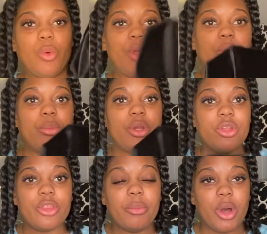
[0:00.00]
we're gonna put
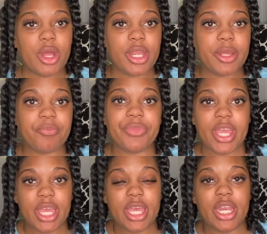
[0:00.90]
on the bonnet
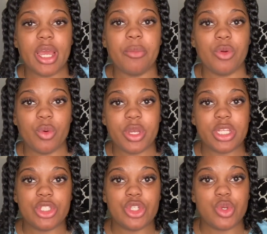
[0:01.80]
and I'm
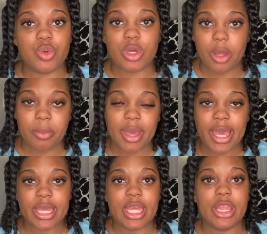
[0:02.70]
going to come
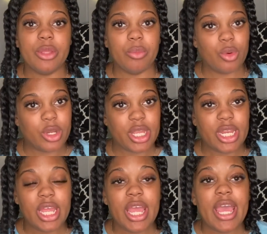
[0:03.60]
back in the morning
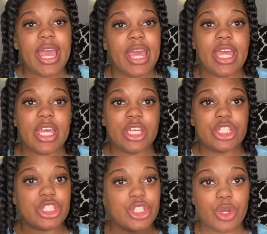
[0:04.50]
and
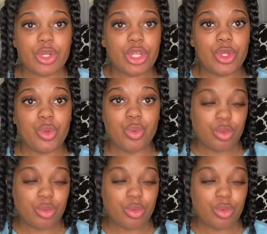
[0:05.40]
show you